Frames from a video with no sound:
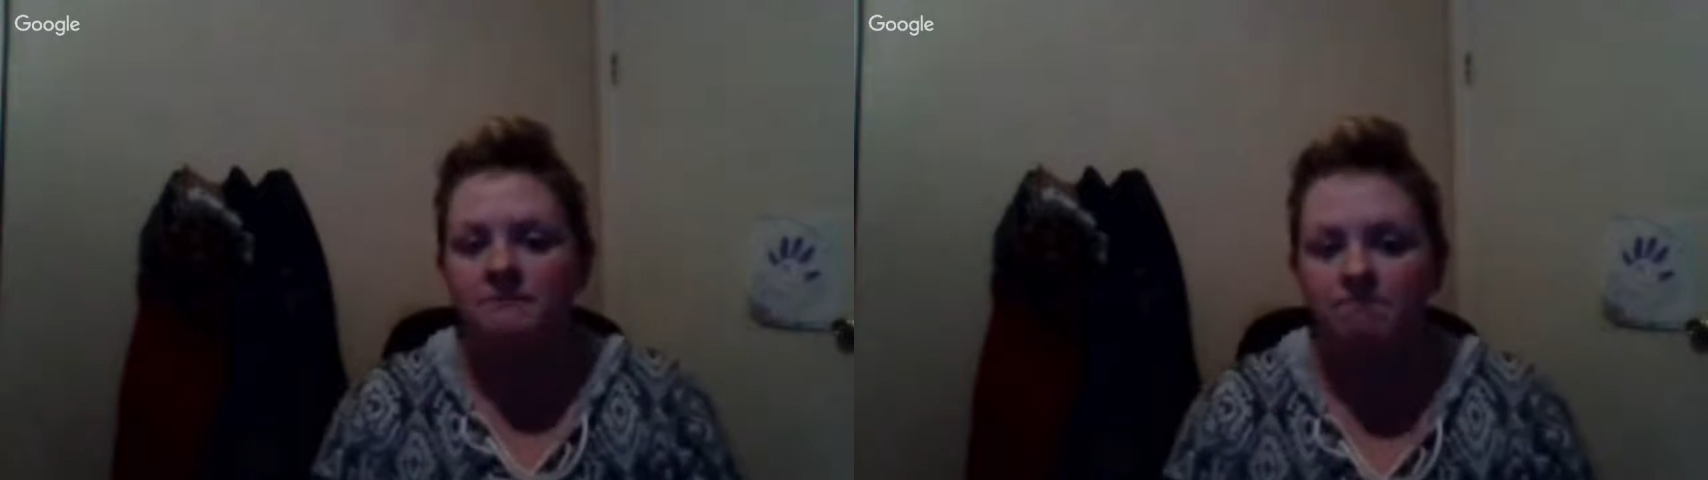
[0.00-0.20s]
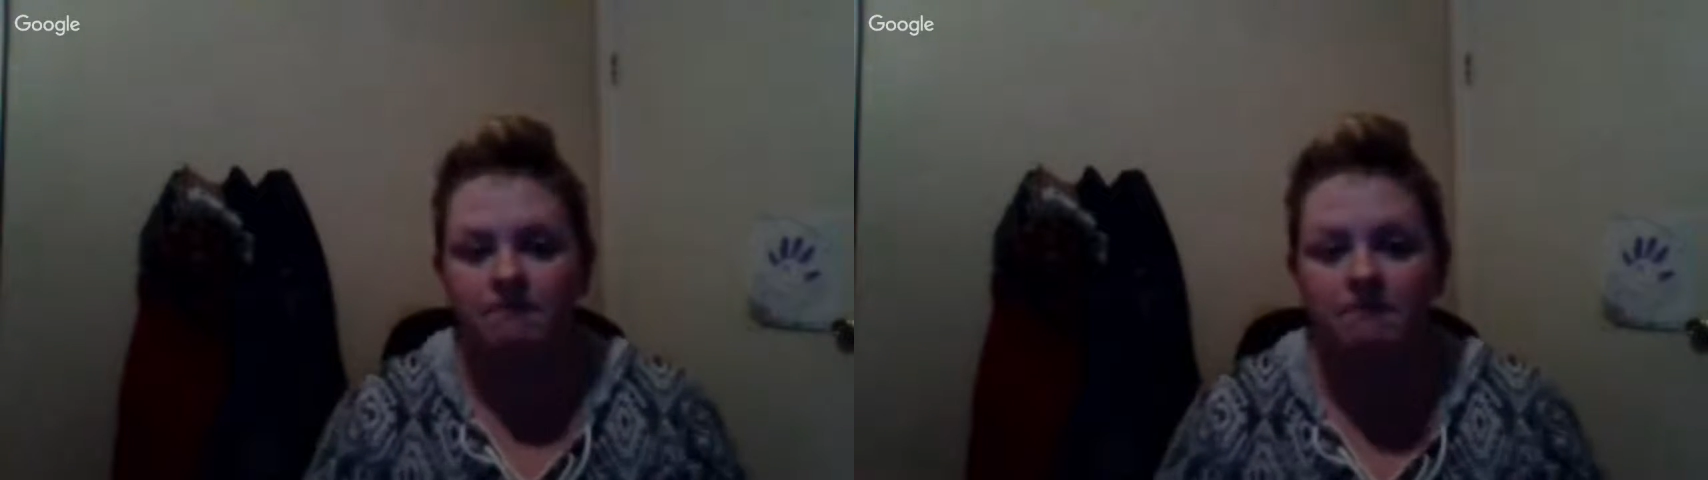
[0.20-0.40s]

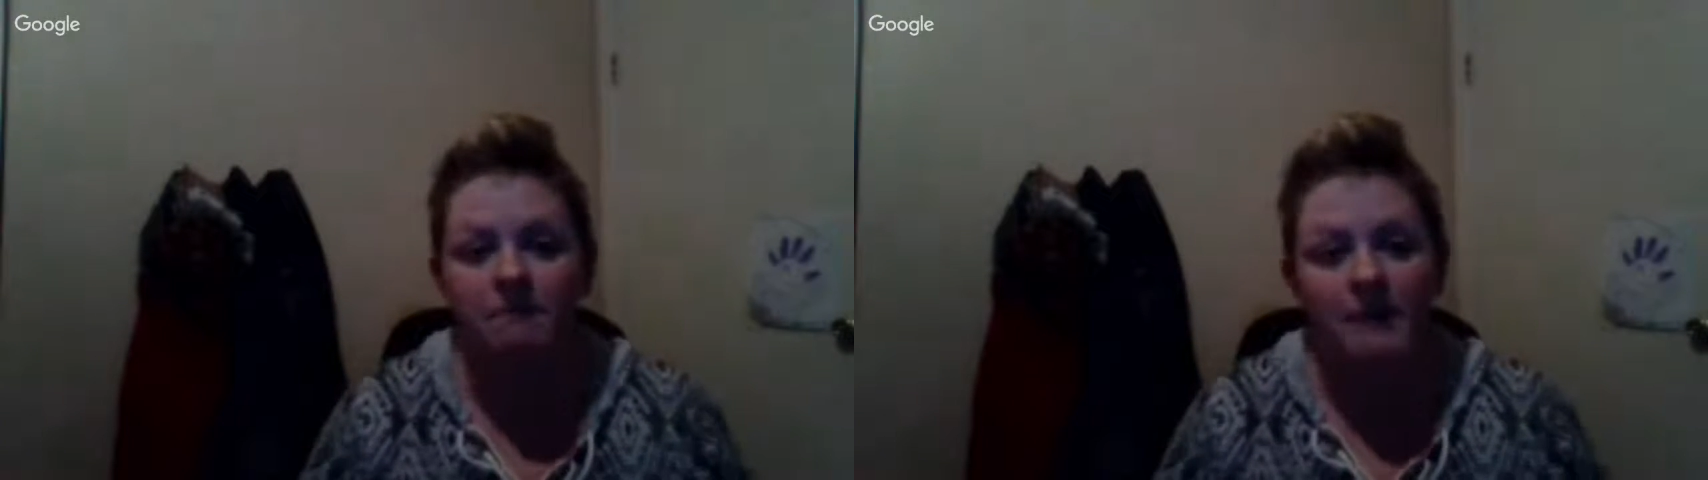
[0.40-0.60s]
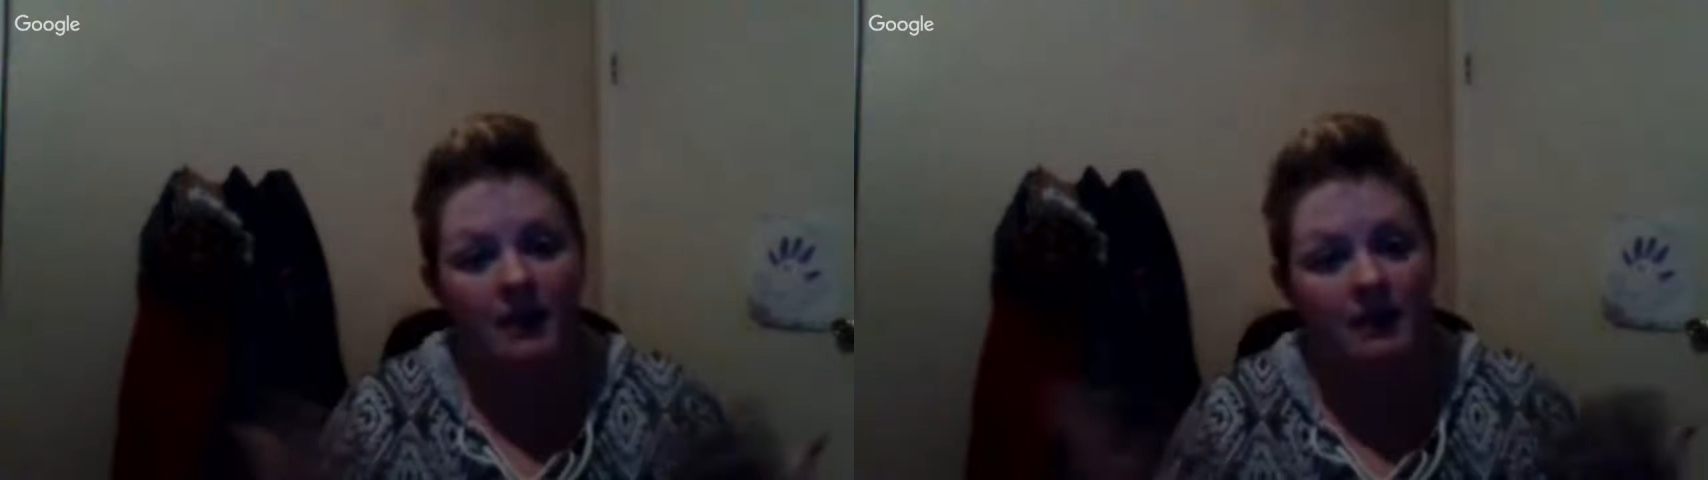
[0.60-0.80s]
I'm your
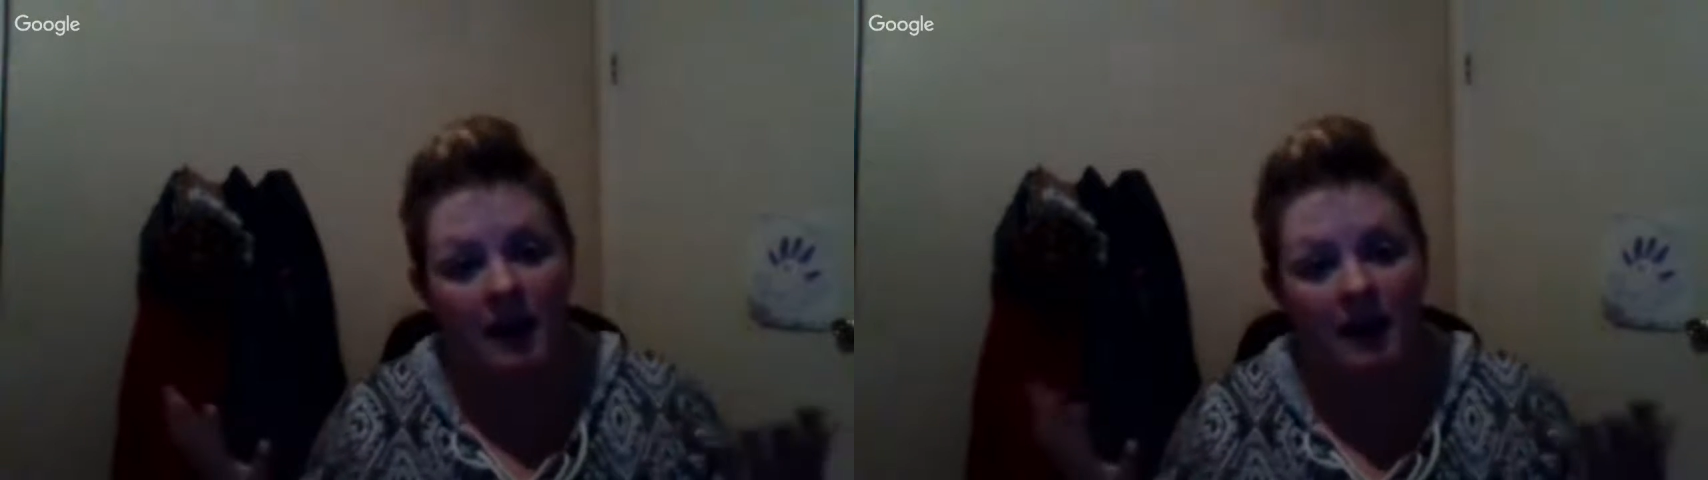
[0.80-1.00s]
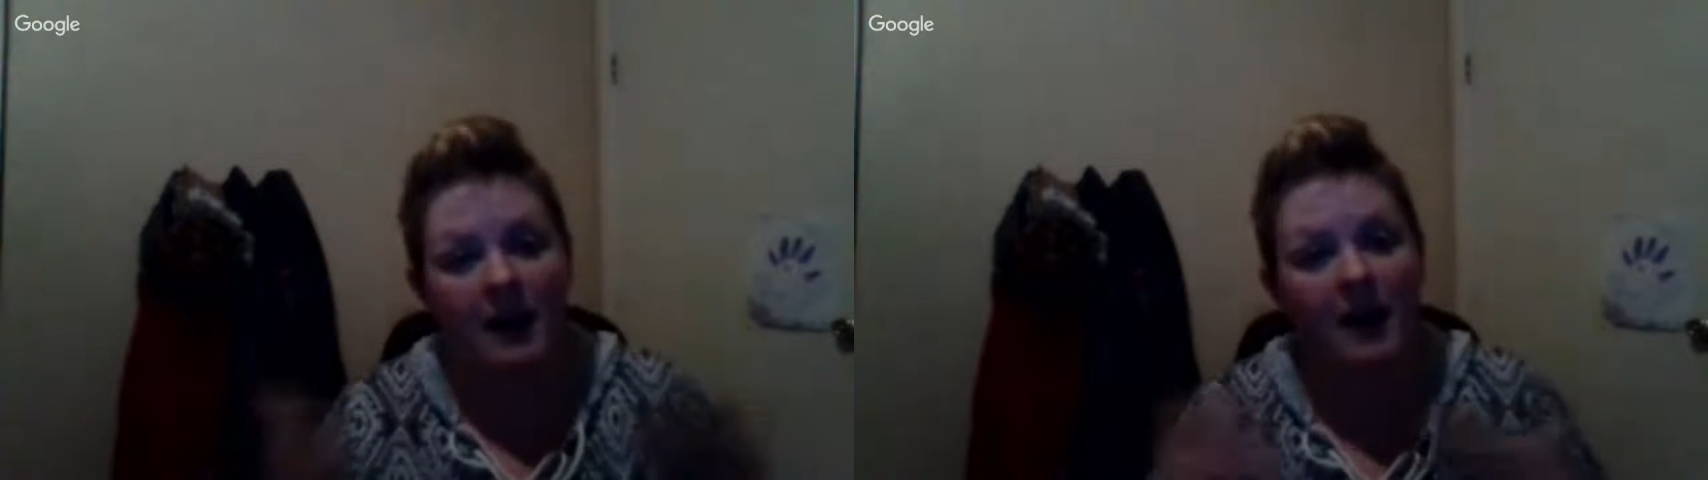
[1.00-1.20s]
teacher,